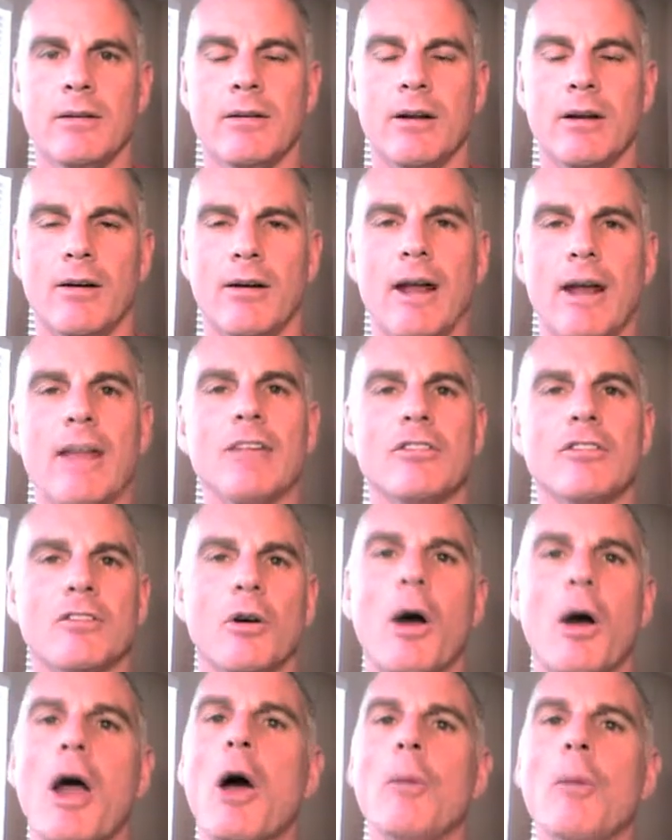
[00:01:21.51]
All right.
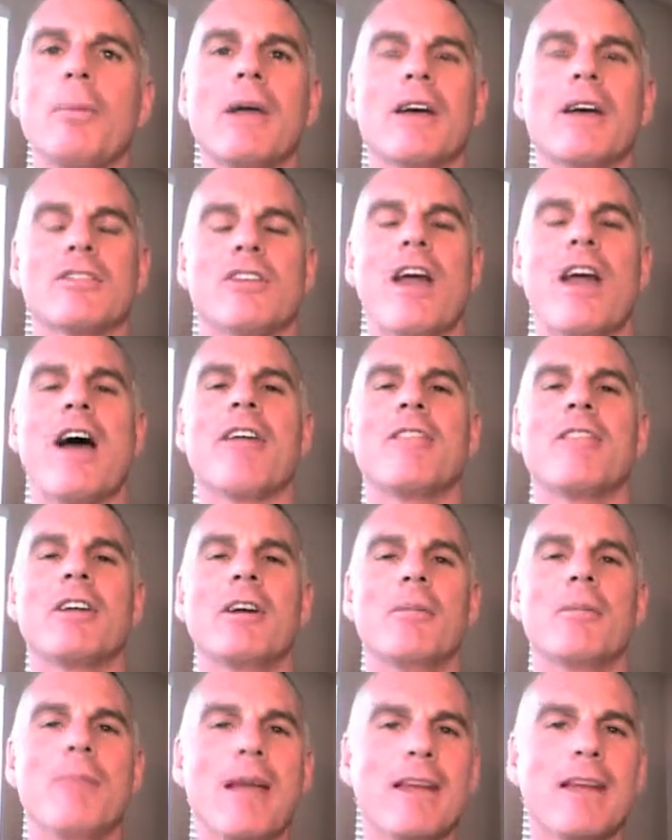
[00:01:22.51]
So I hope you guys are having
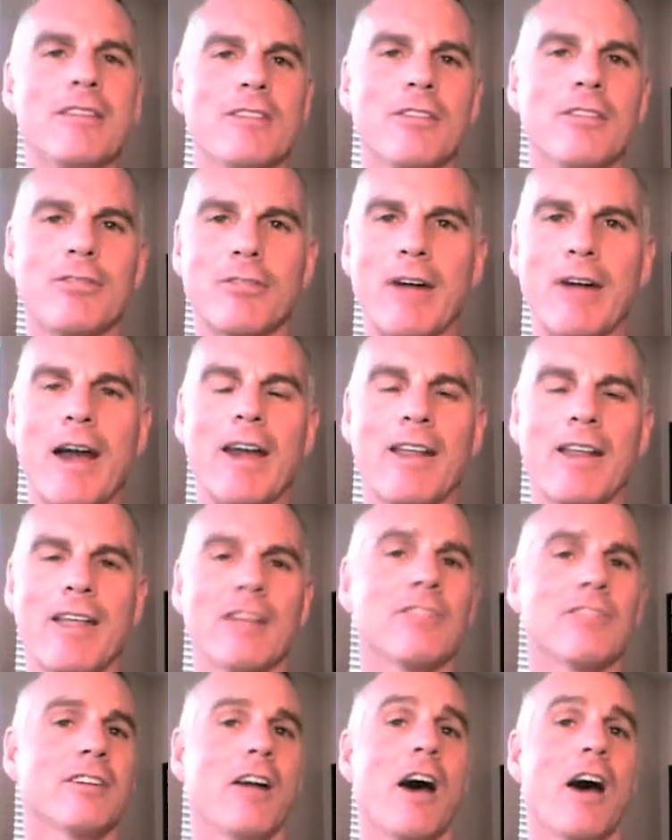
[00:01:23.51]
an amazing Friday.
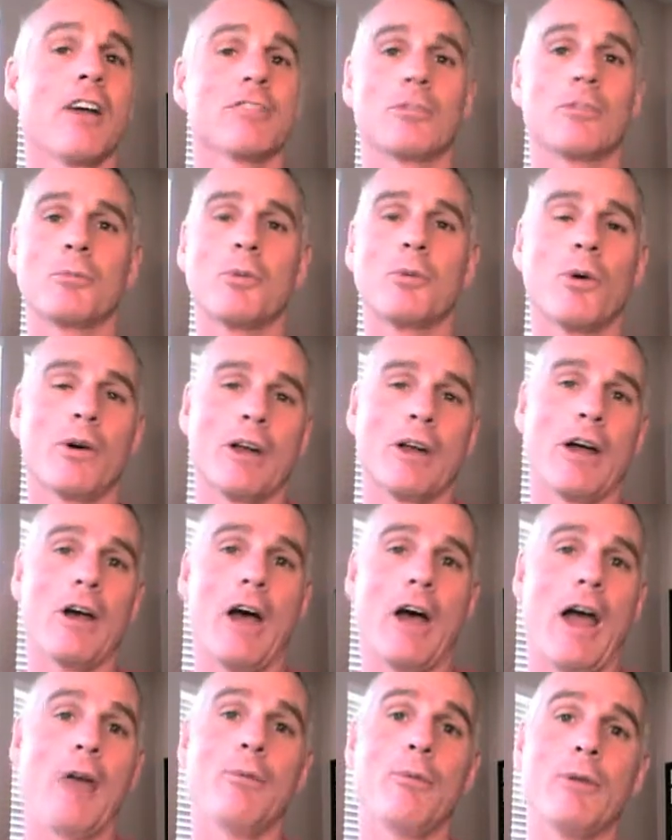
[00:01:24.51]
That's an awesome quote. I,
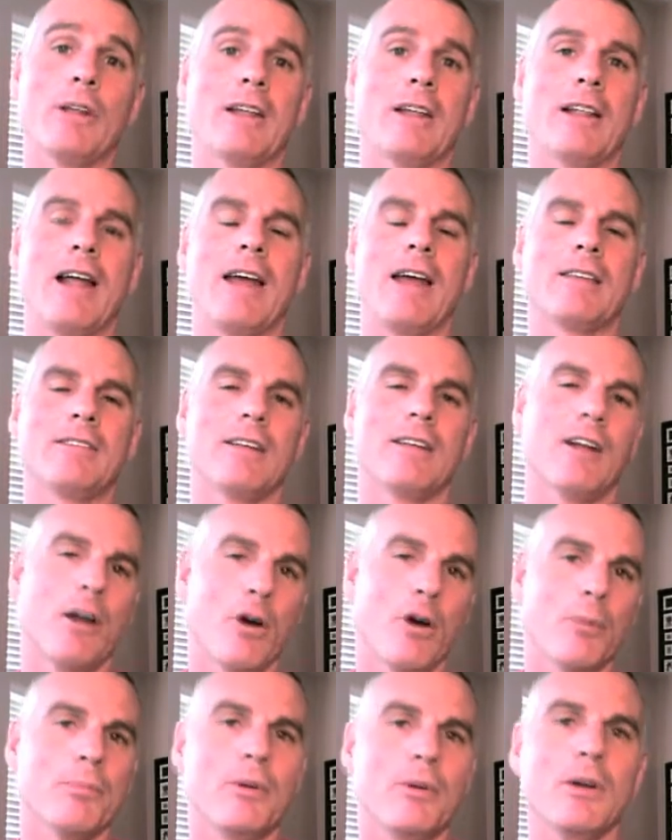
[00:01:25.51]
I really liked it. I
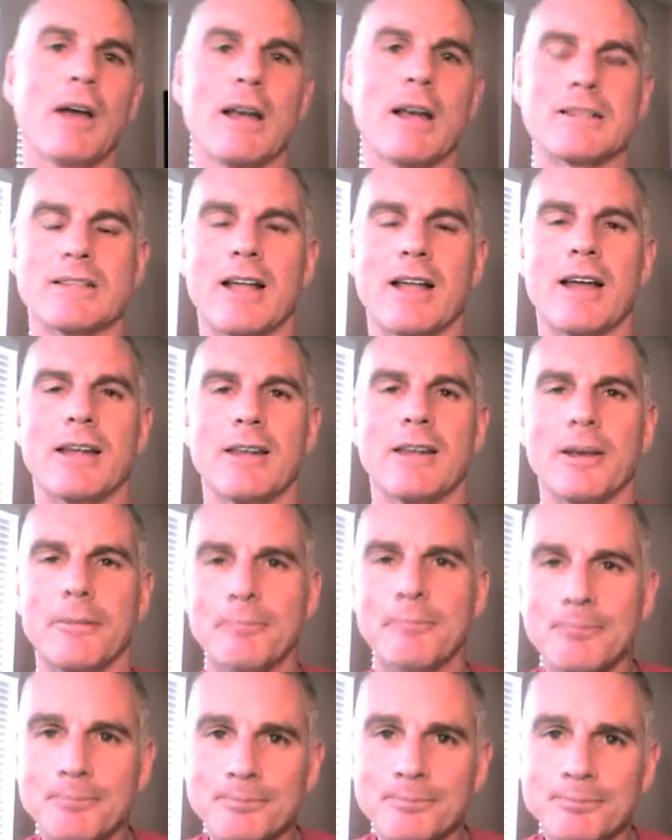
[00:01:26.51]
hope you guys like
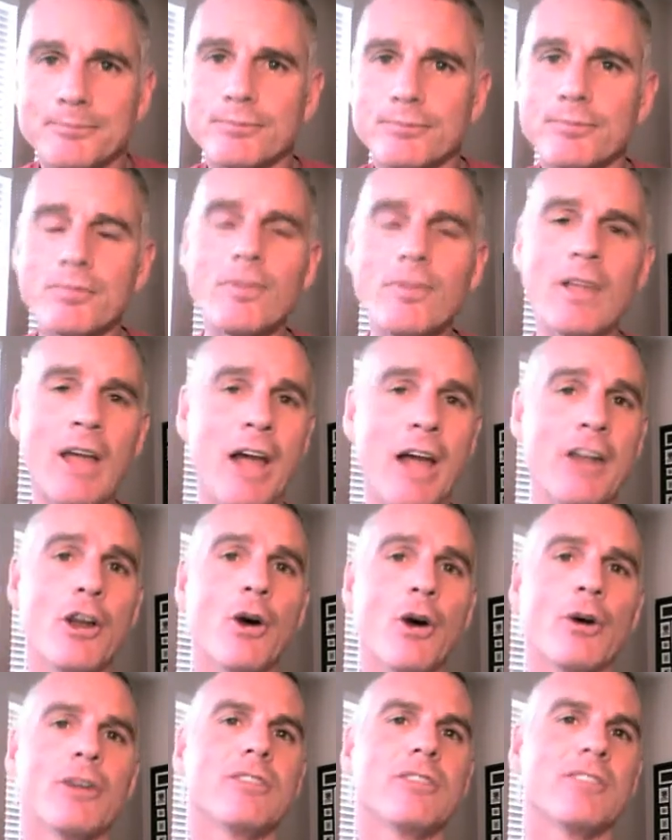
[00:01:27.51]
it. I
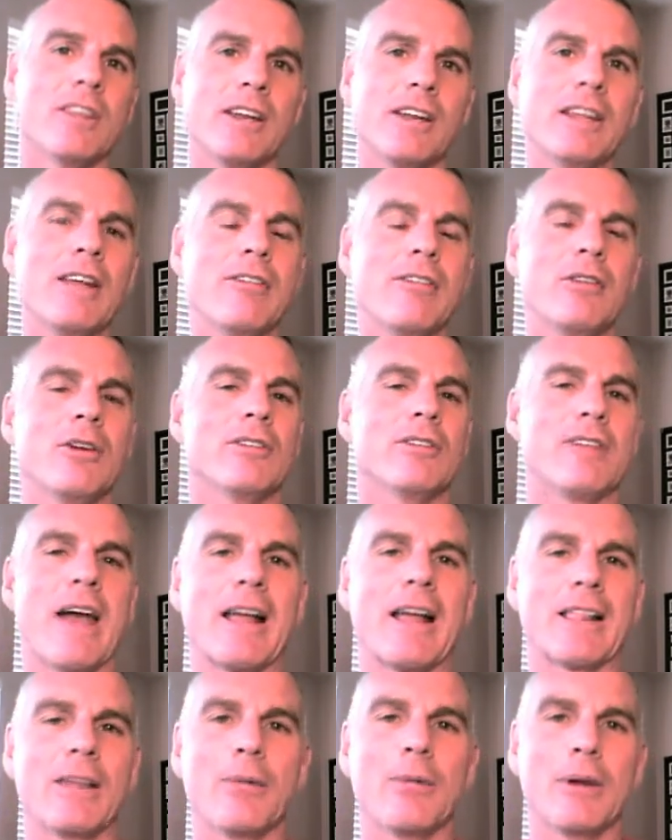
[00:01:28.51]
know it's going to give you
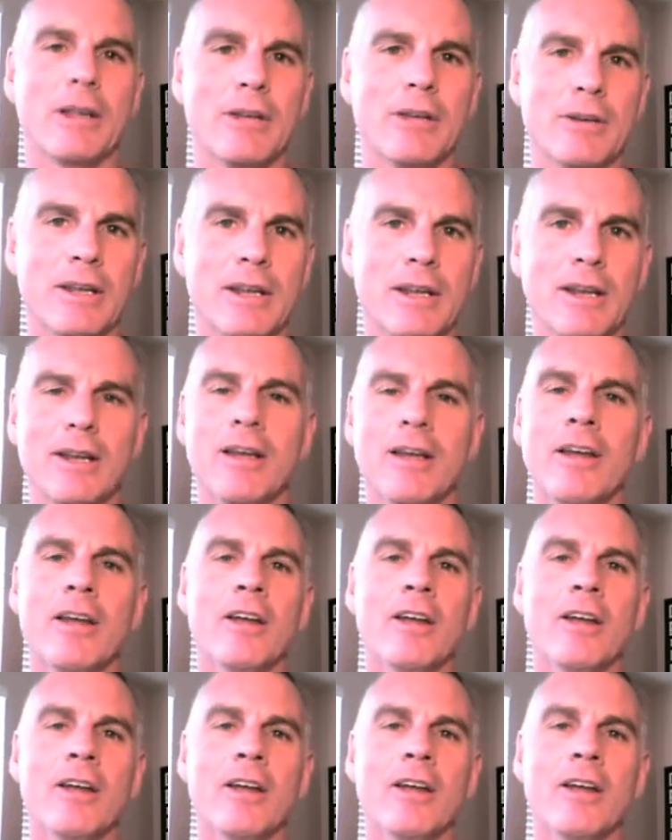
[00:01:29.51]
exactly what you need